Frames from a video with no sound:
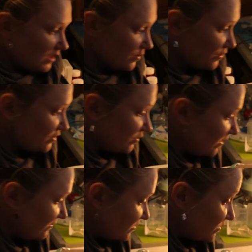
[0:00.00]
personal
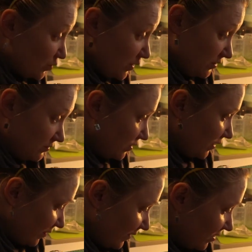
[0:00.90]
preference which one you
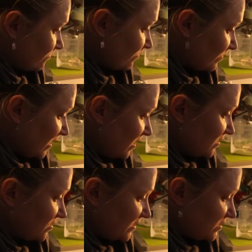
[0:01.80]
like better.
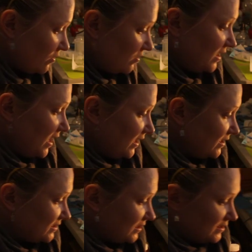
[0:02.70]
So this whole
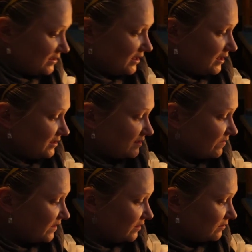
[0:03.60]
case and set is
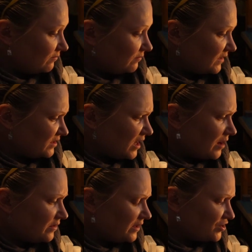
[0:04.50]
something, it's a
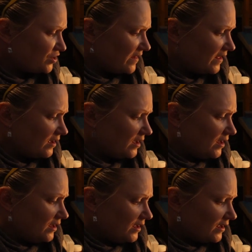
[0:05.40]
combination. I think
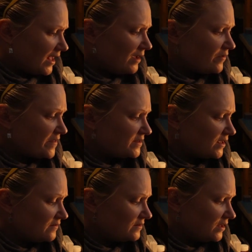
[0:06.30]
it came with a
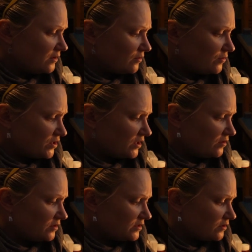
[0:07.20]
set of standard crochet
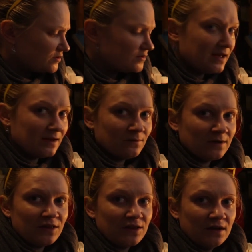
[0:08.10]
hooks. It also came
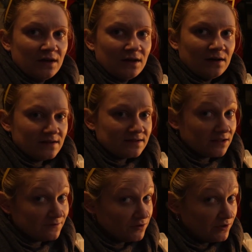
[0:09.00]
with a set
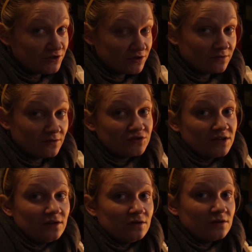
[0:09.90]
of Tunisian
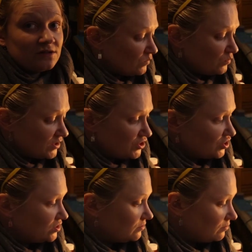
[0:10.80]
crochet hooks,
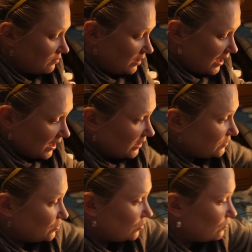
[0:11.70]
which
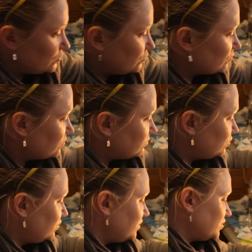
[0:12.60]
I don't do
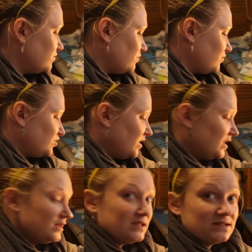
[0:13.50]
Tunisian
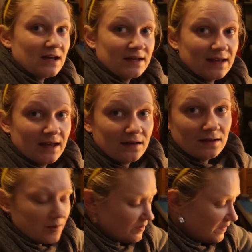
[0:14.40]
crochet, at least not yet,
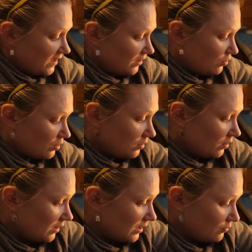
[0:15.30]
but they look
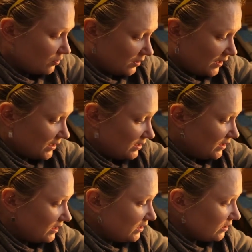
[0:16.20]
a lot more like
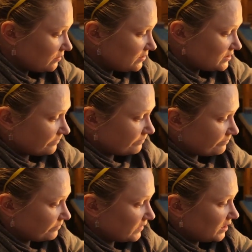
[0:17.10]
knitting needles.
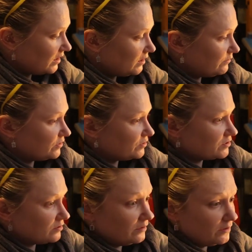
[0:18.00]
But they're
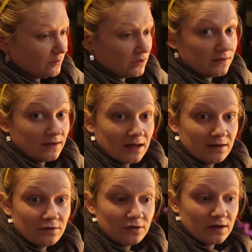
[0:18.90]
still only one and they
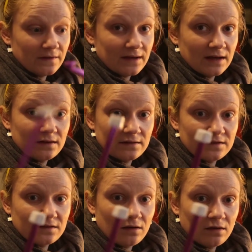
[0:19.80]
have a hook on the end and
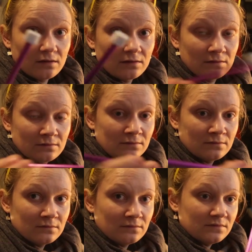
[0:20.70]
this long
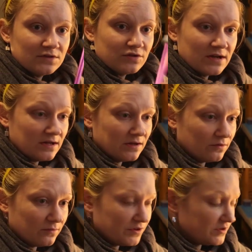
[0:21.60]
straight
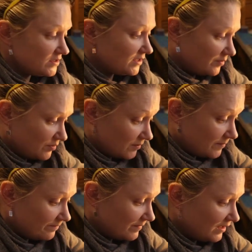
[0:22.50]
needle with the stopper
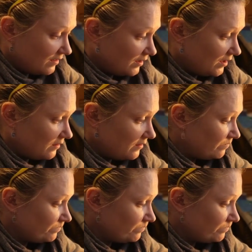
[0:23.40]
at the end.